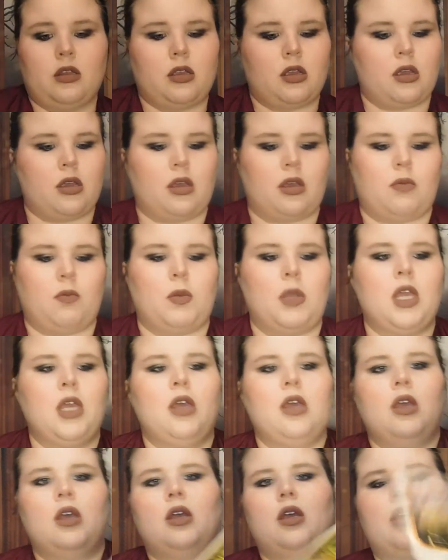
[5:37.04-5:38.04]

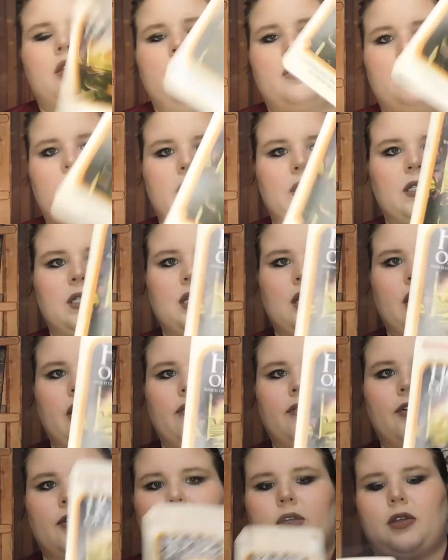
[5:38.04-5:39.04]
And then this is the
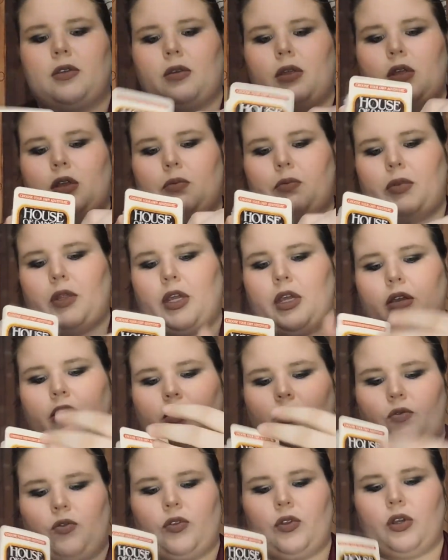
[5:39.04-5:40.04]
cover that you keep like
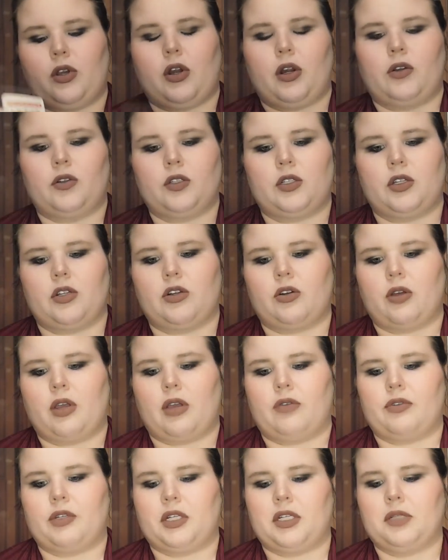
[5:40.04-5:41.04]
over the cards so you don't
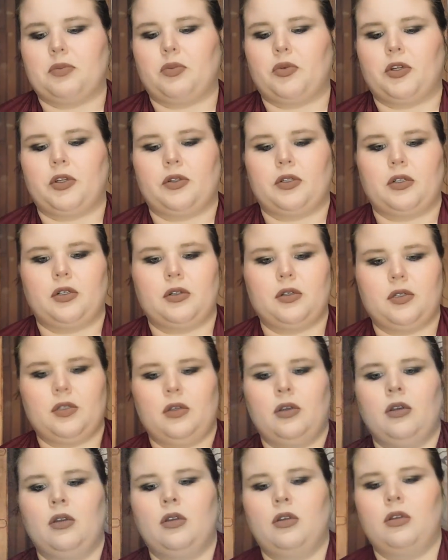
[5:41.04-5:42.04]
have any spoilers.
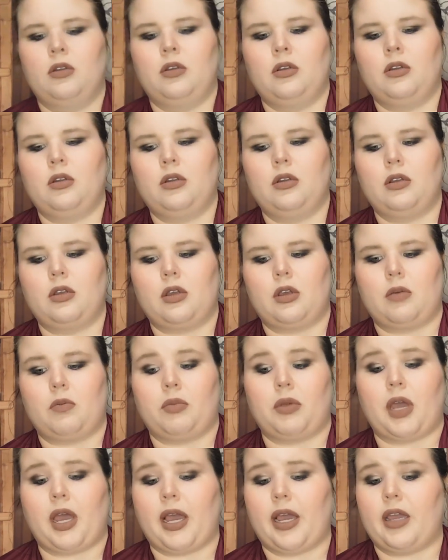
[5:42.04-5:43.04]

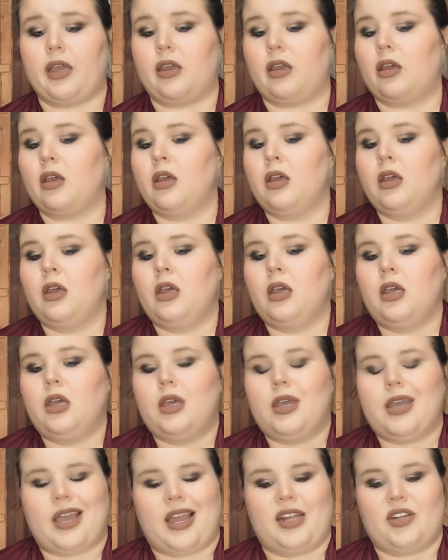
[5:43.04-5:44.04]
But I
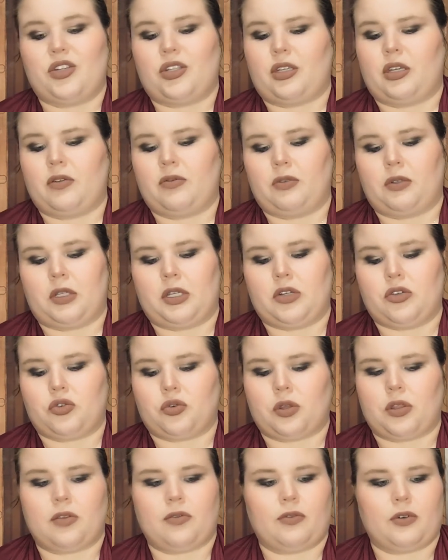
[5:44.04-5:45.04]
actually have really
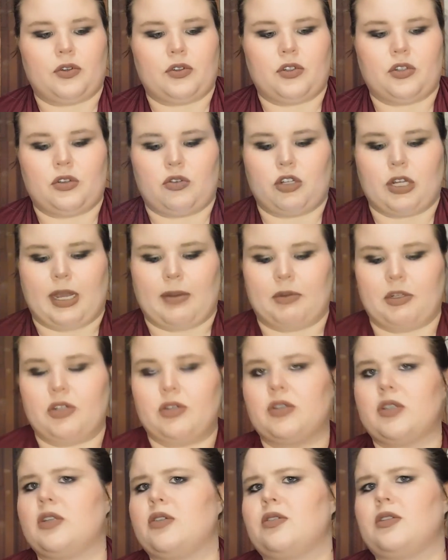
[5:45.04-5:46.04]
enjoyed the first 2
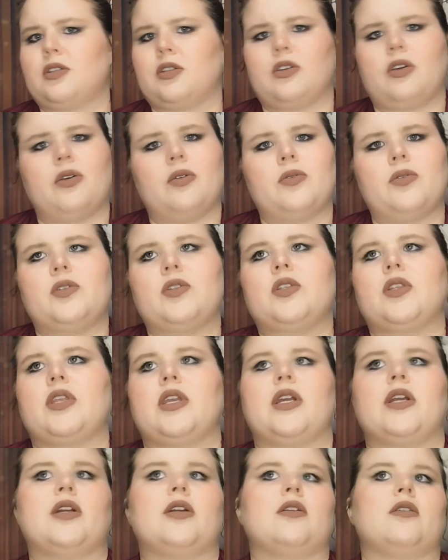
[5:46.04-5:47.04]
chapters. There's ghosts,
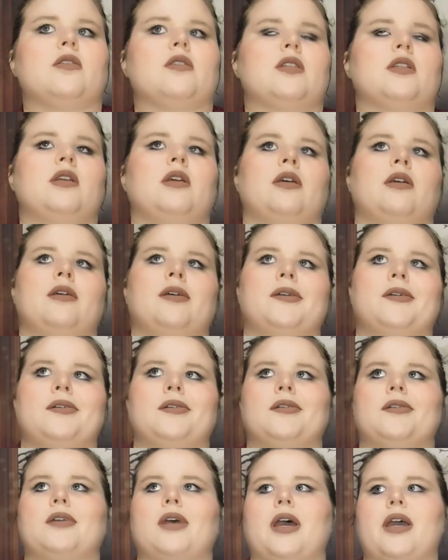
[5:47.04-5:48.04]
there's,
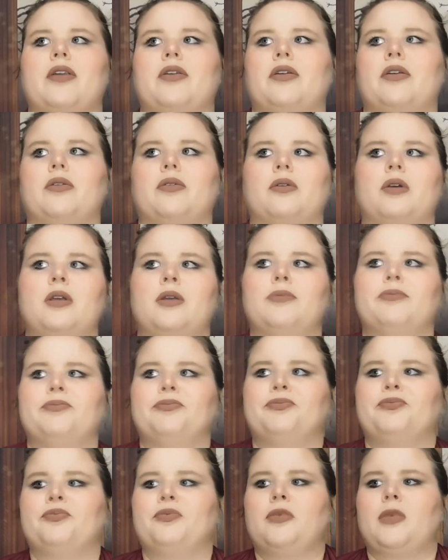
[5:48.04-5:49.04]
I don't know,
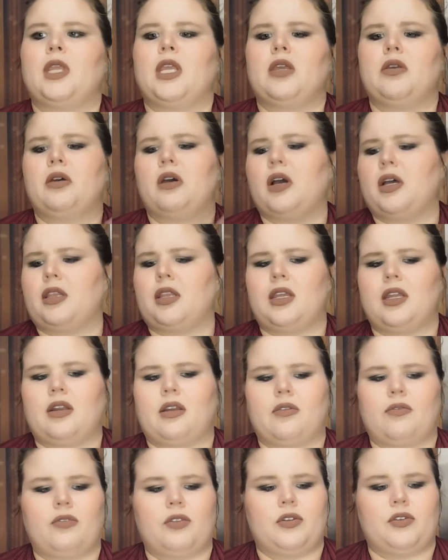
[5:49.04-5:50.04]
oddly
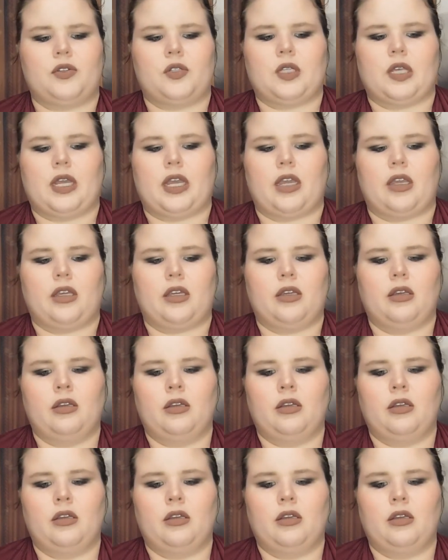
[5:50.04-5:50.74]
enough, there's like